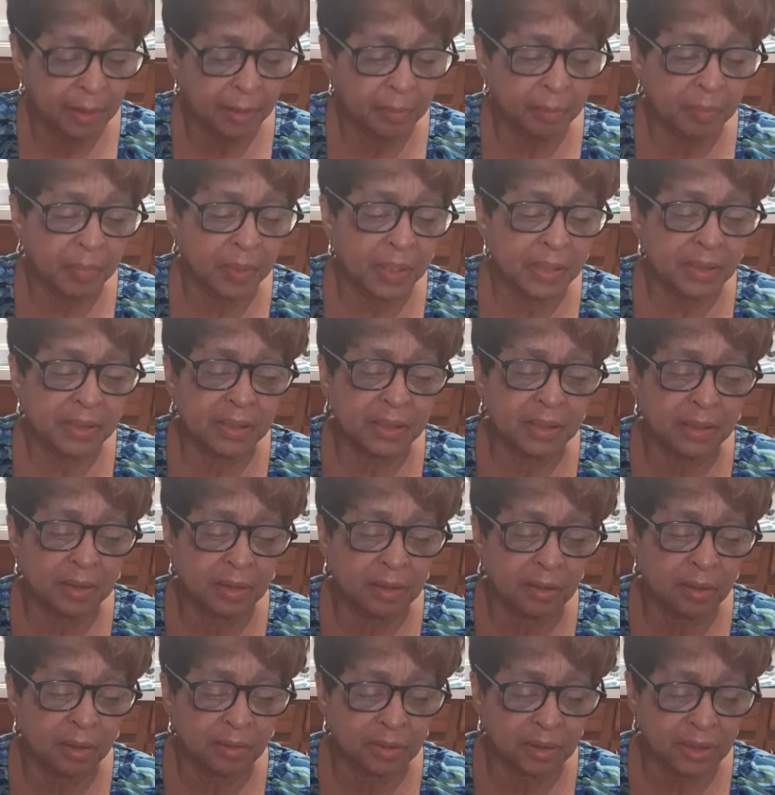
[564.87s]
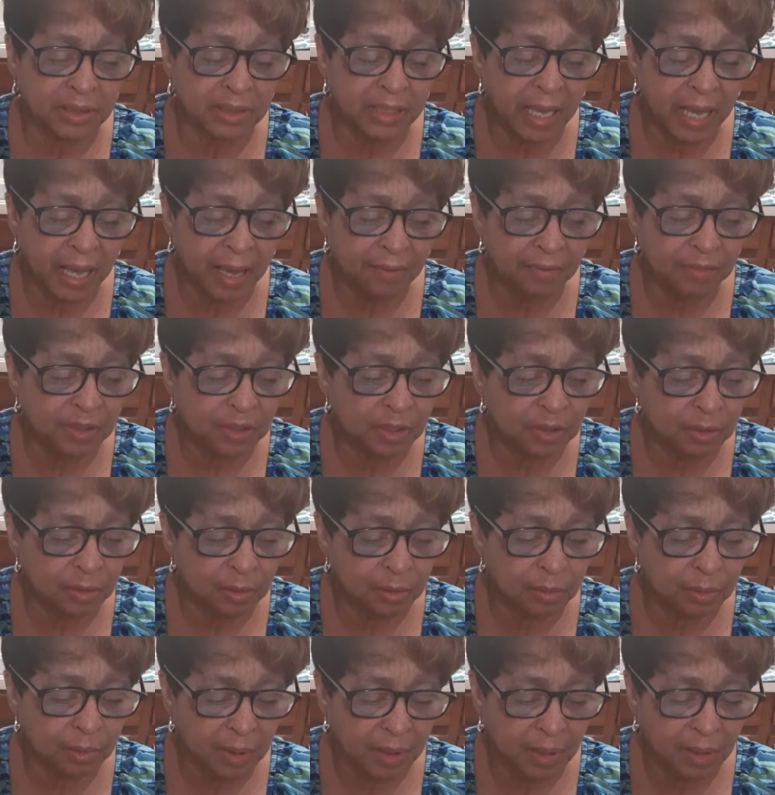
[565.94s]
but you don't just have
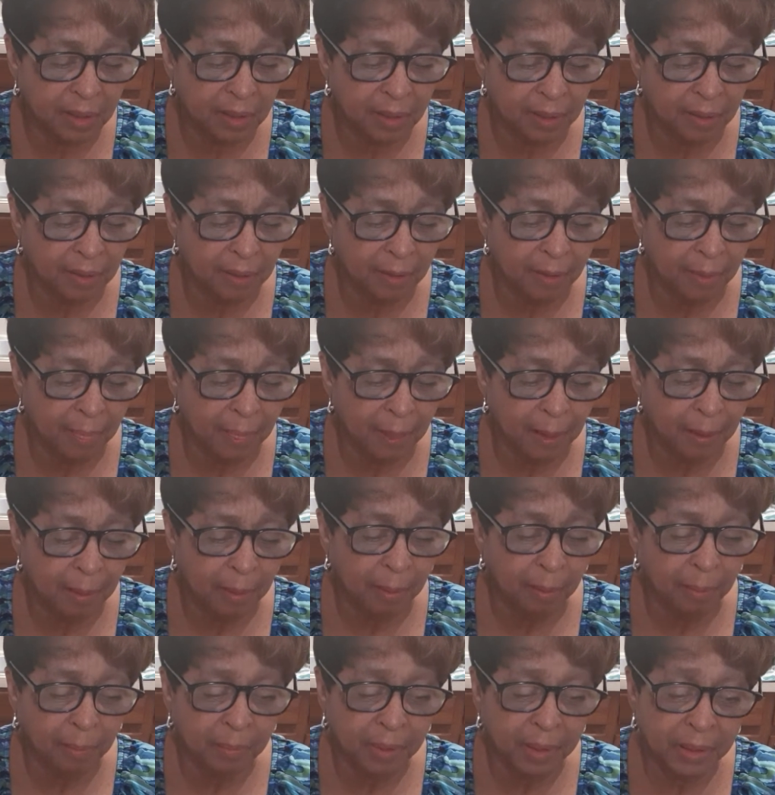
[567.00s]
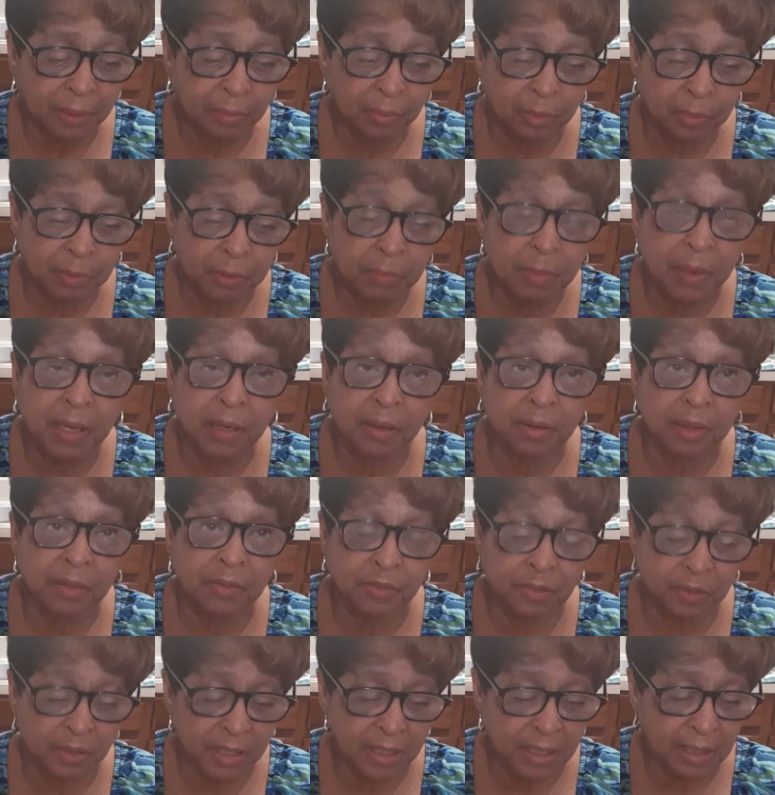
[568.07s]
to. But it would be better if
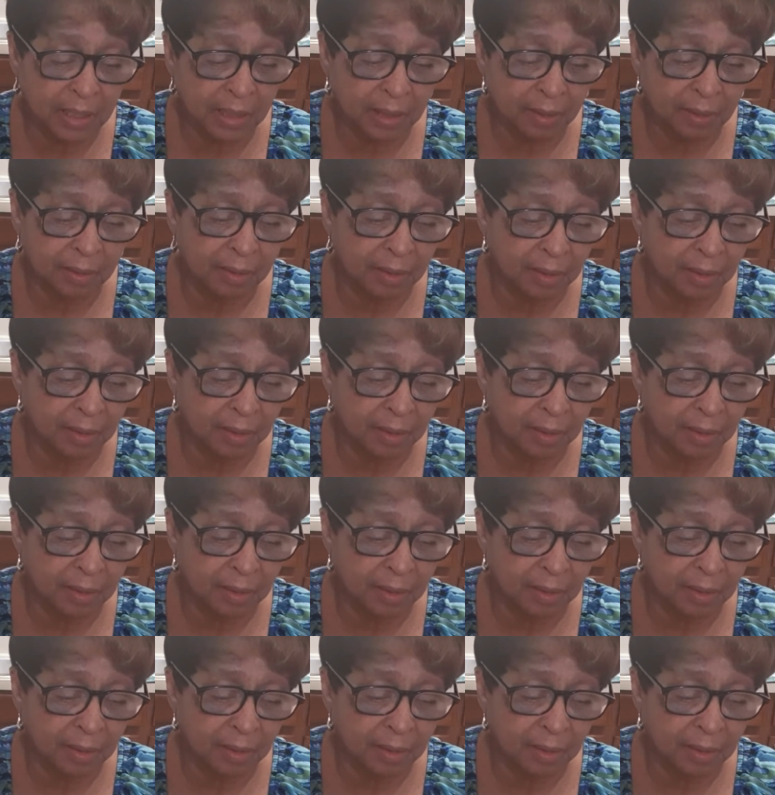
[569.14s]
you did.